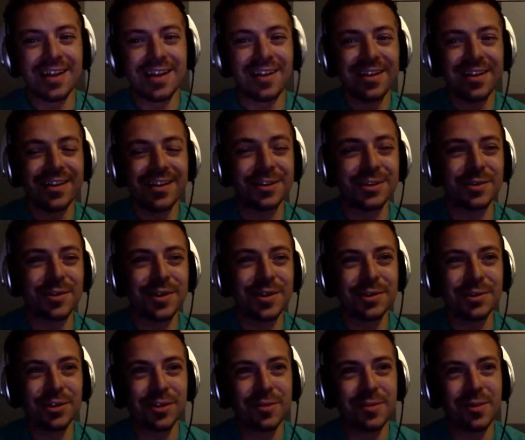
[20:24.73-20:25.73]
Hall. Here's
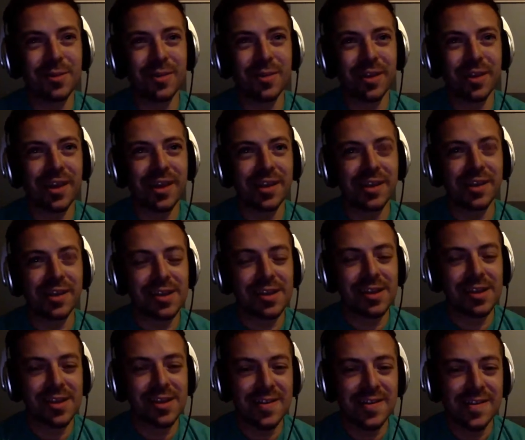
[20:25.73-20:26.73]
Razor Ramon again.
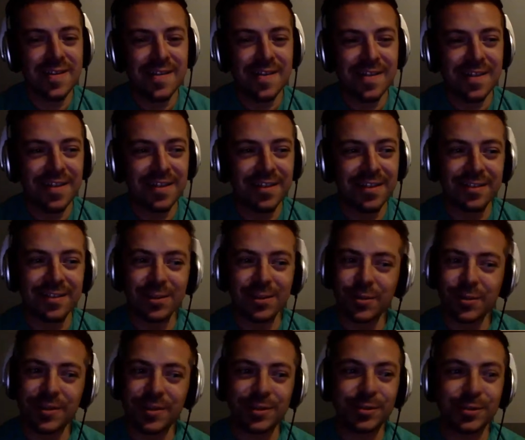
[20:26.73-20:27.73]
Here's
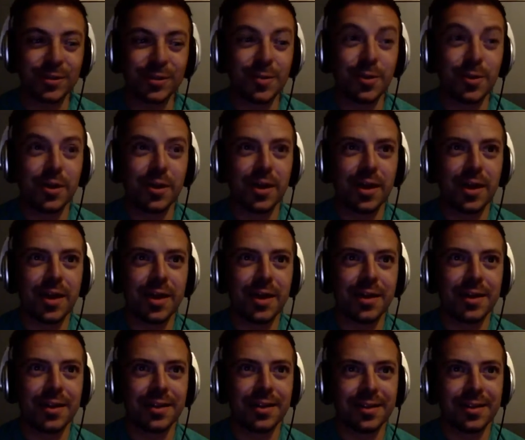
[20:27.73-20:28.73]
Razor Ramon again.